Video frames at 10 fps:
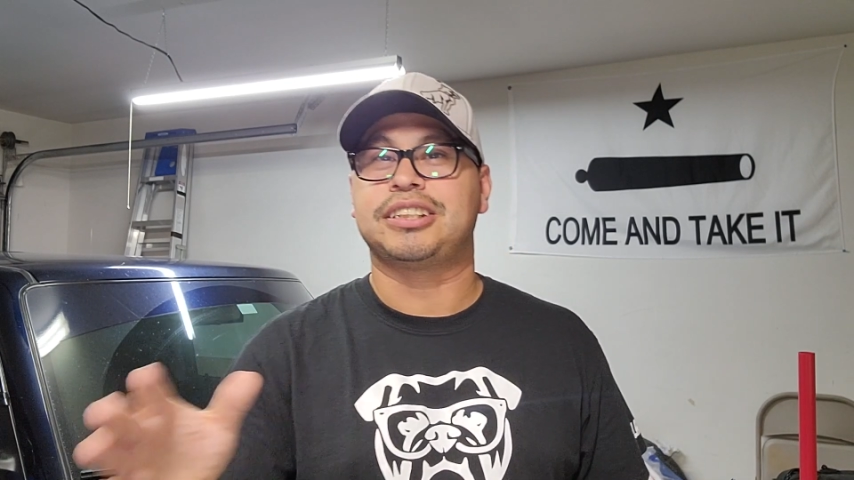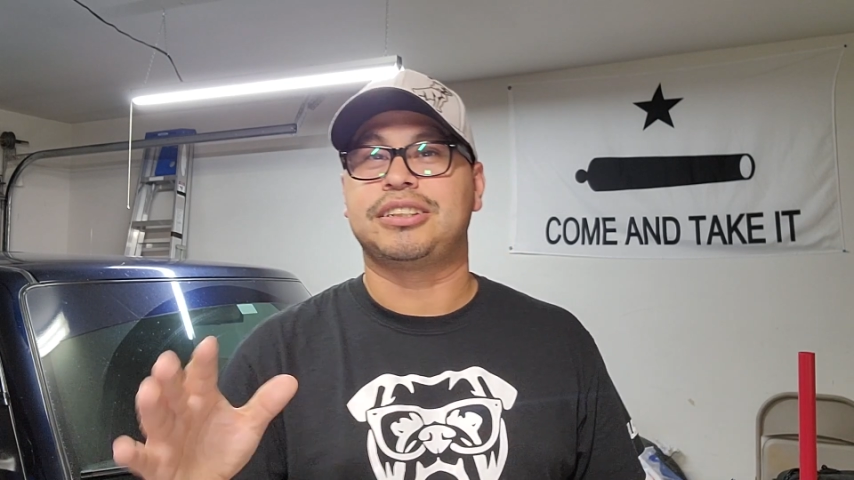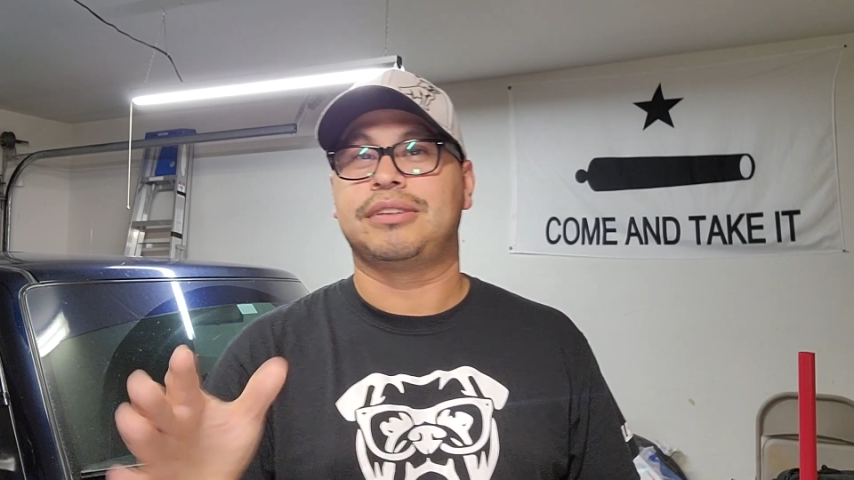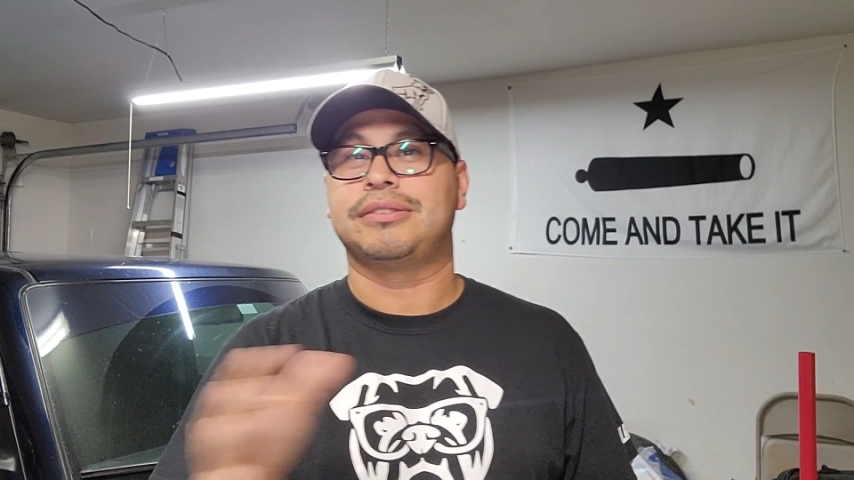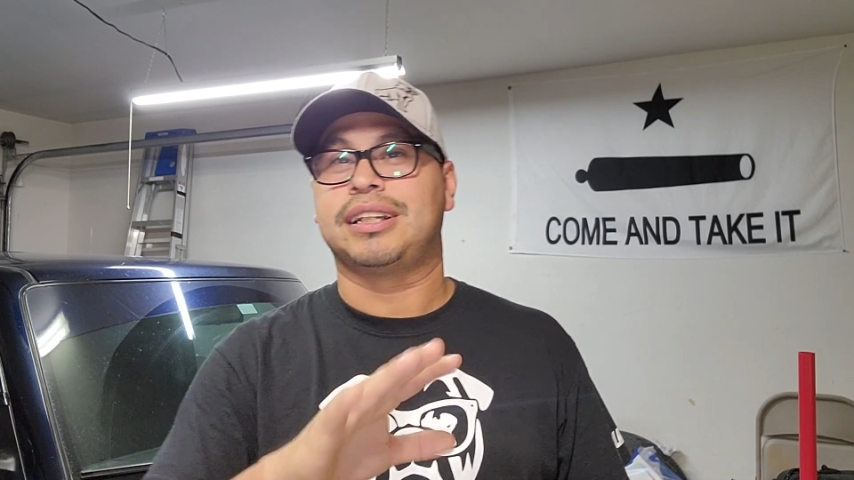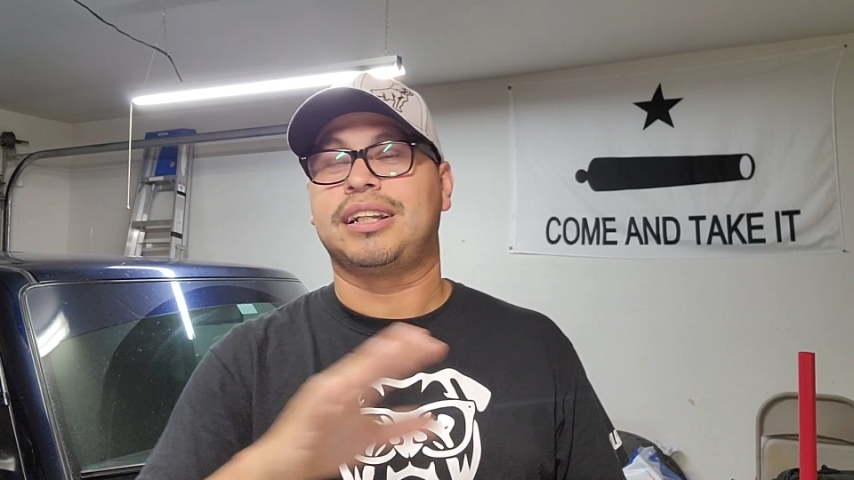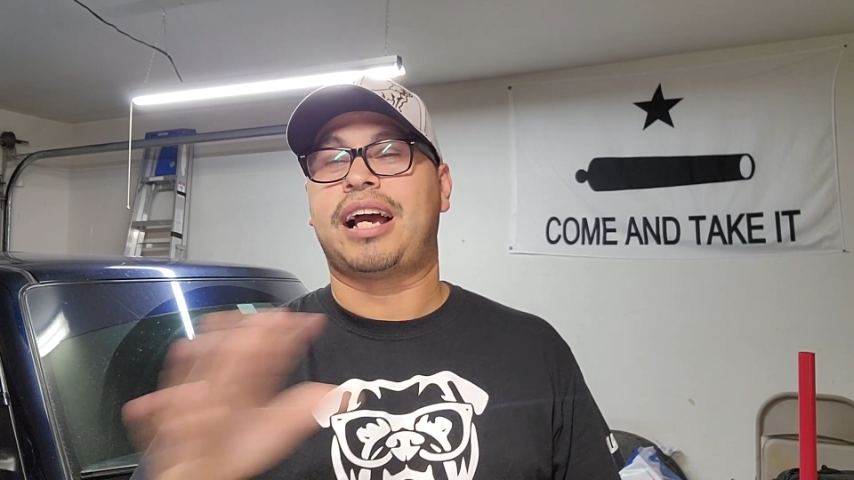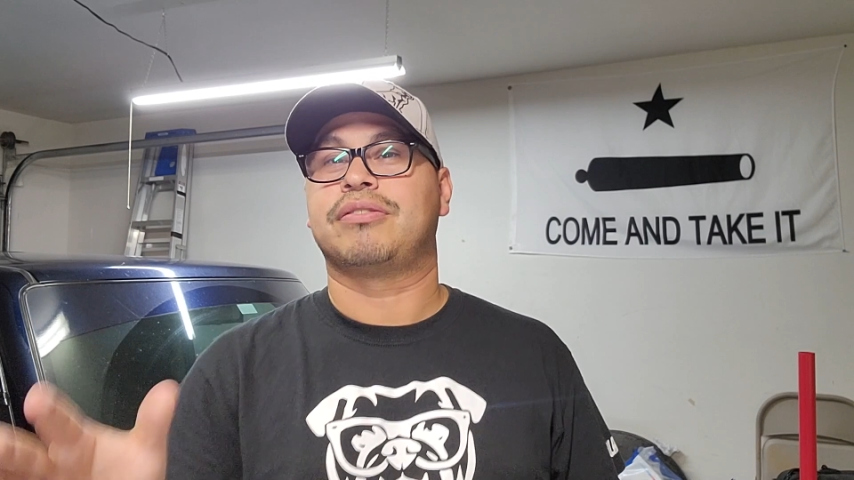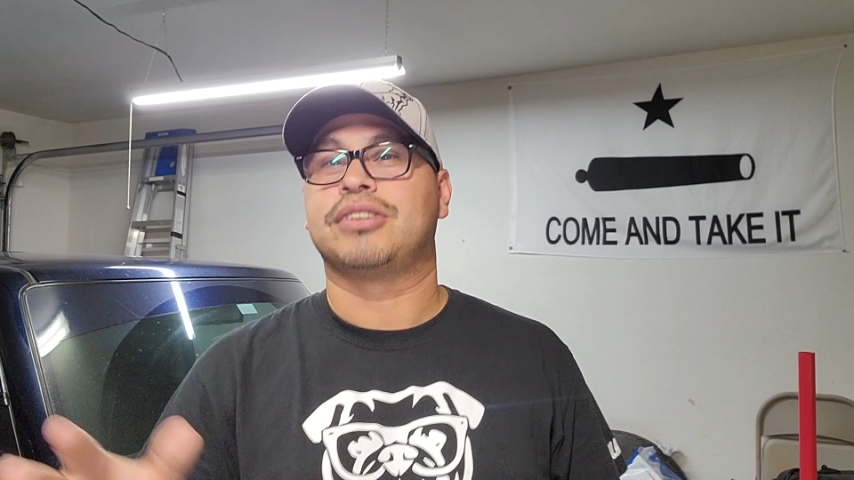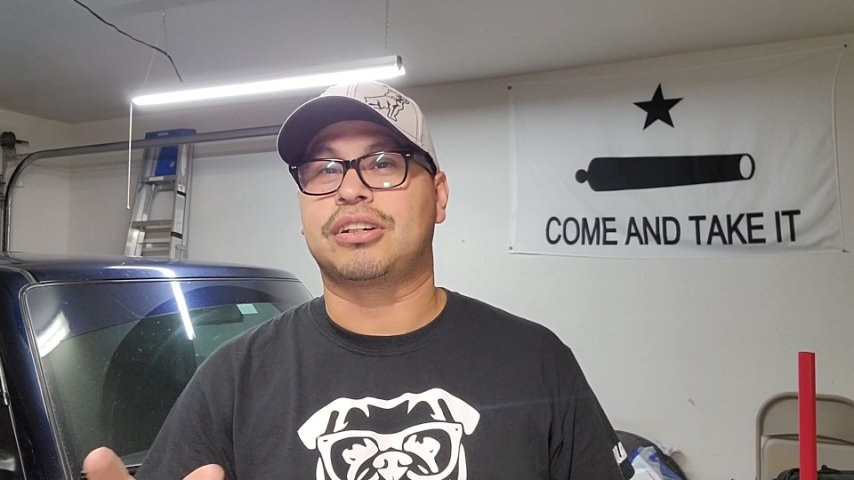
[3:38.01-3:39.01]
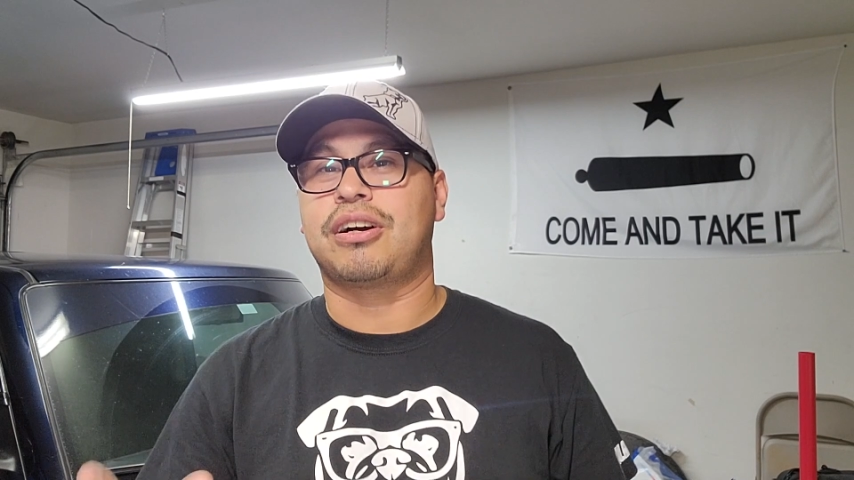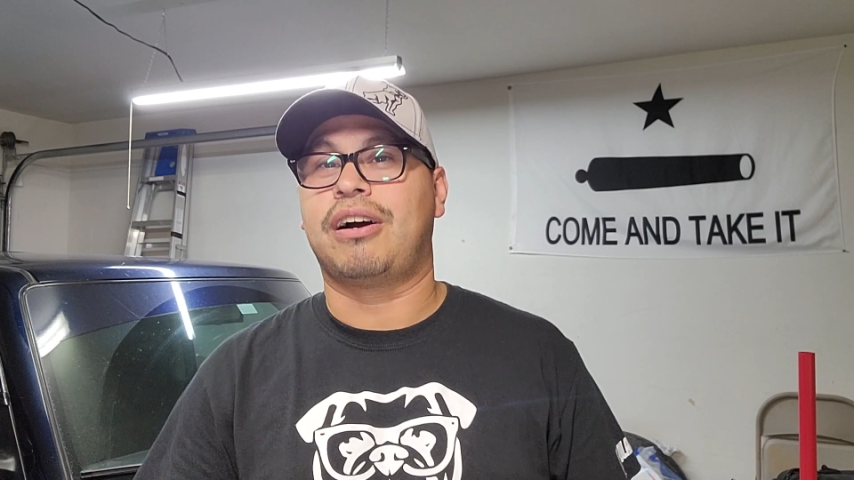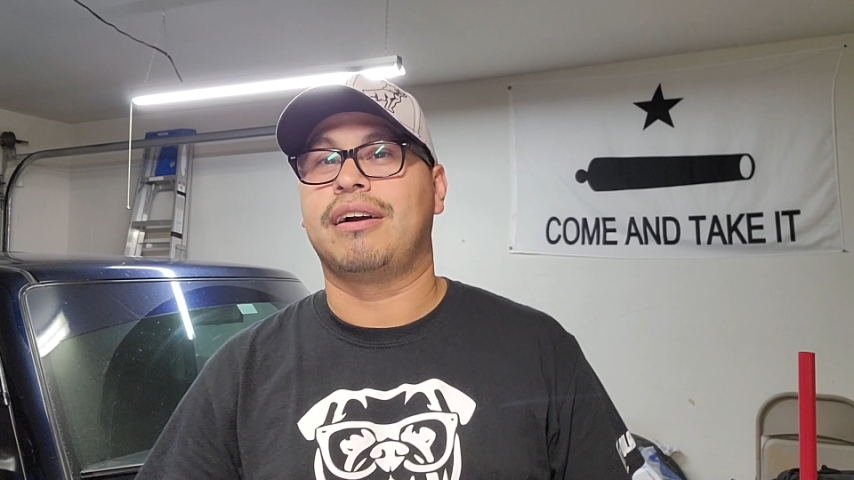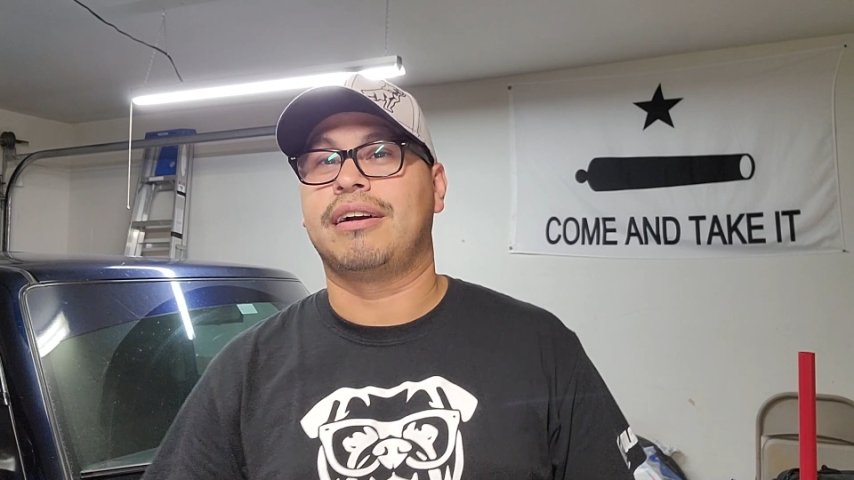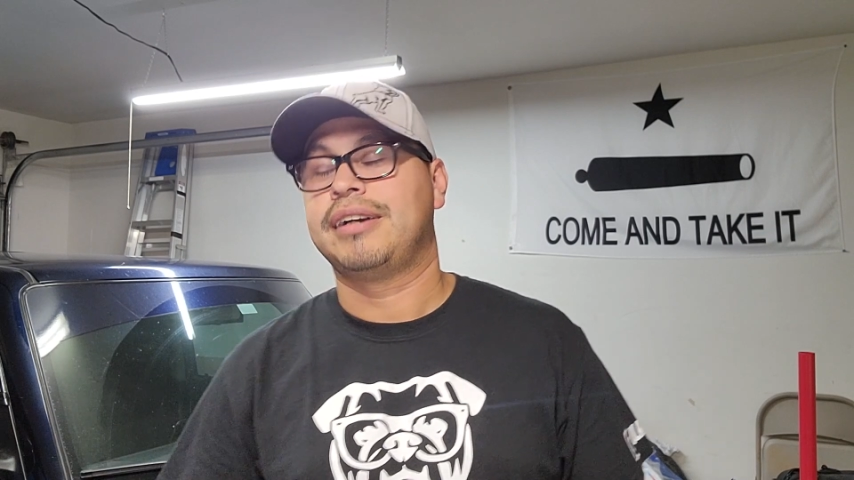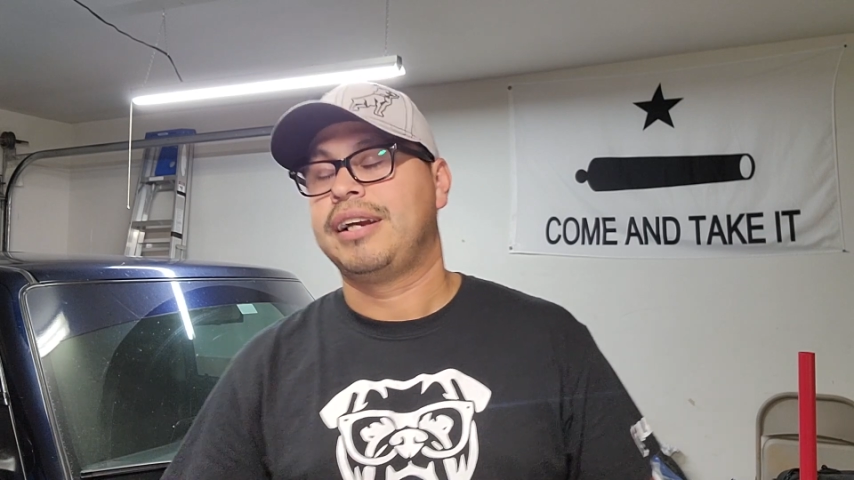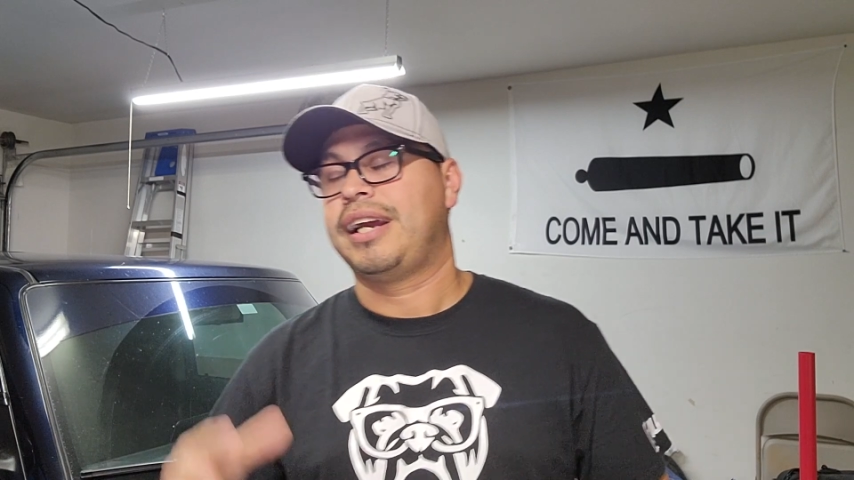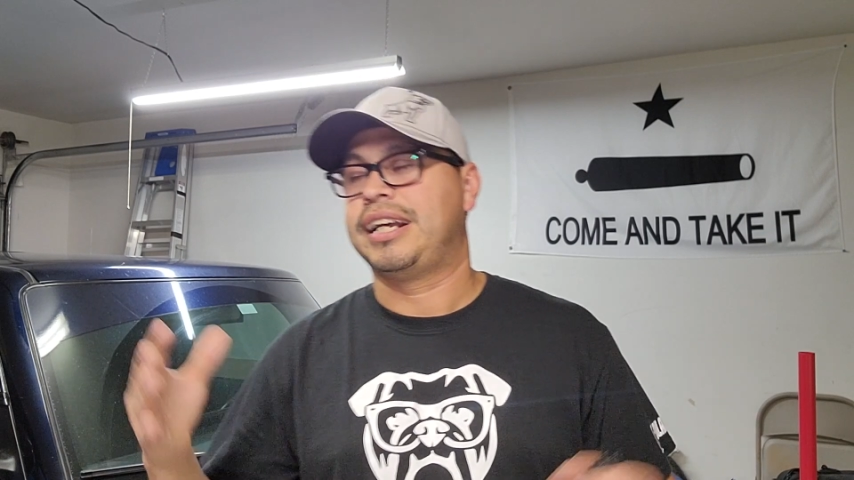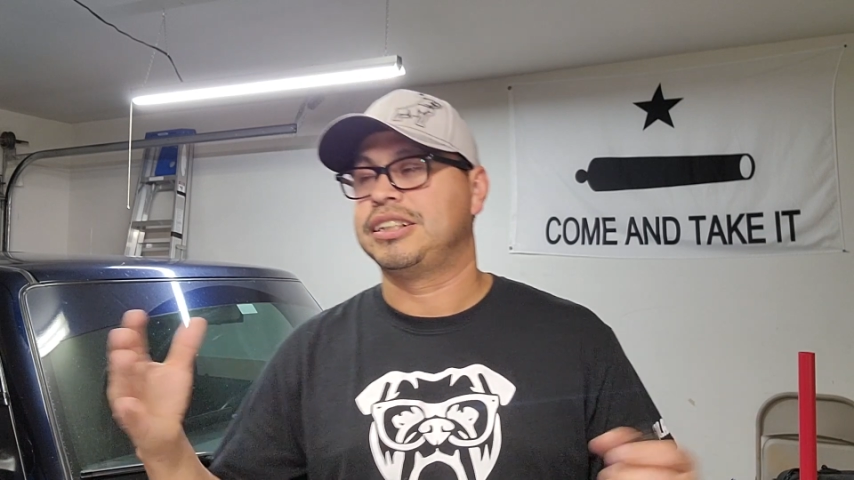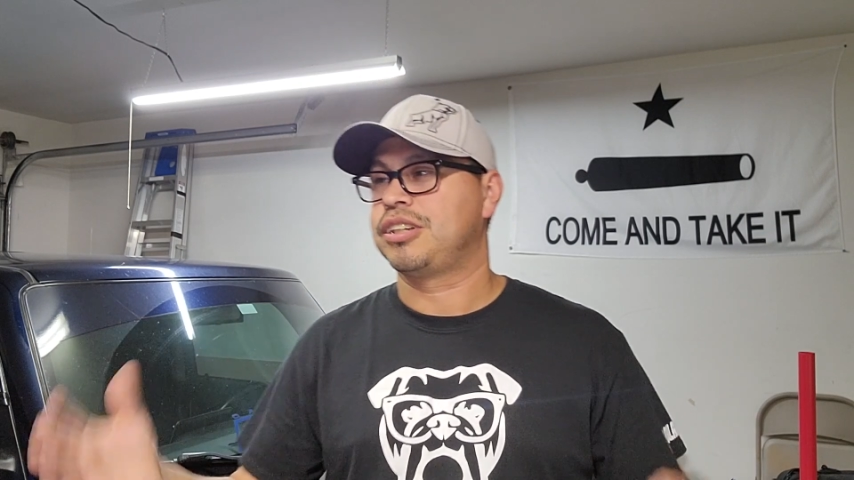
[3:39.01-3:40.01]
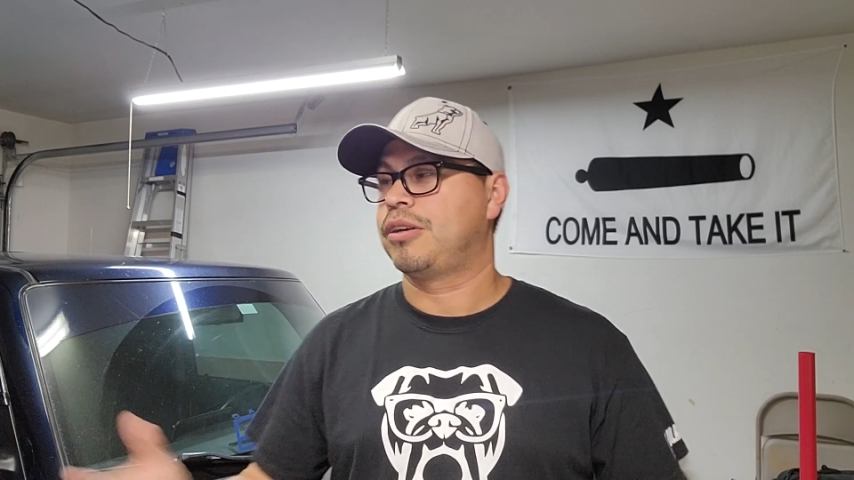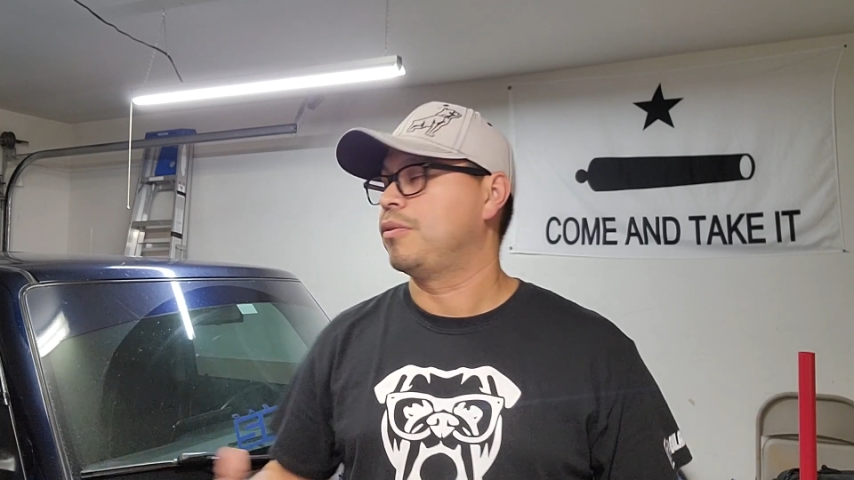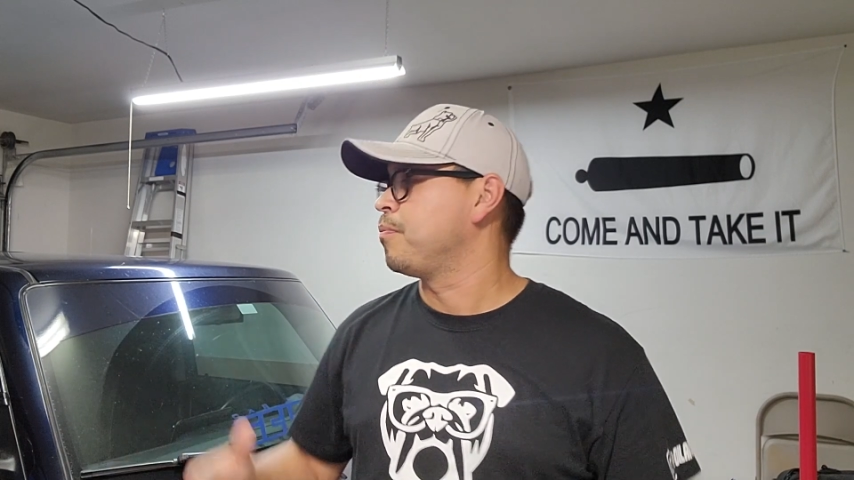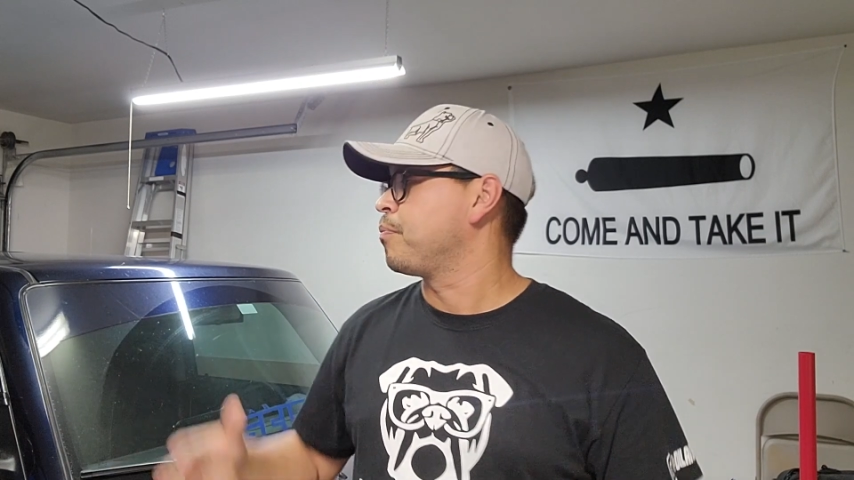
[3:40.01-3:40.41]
the life of the car. And so